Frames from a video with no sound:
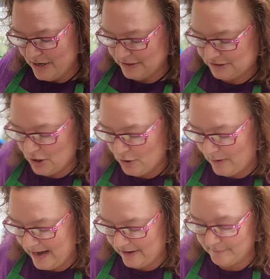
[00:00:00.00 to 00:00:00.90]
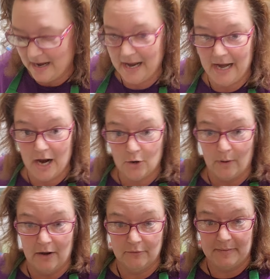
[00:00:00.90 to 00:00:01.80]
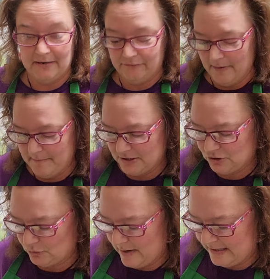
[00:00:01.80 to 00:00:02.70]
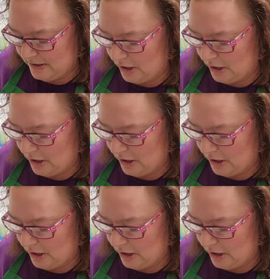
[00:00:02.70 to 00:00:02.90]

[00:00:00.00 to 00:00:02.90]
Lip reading: So I have my ground beef mixture ready to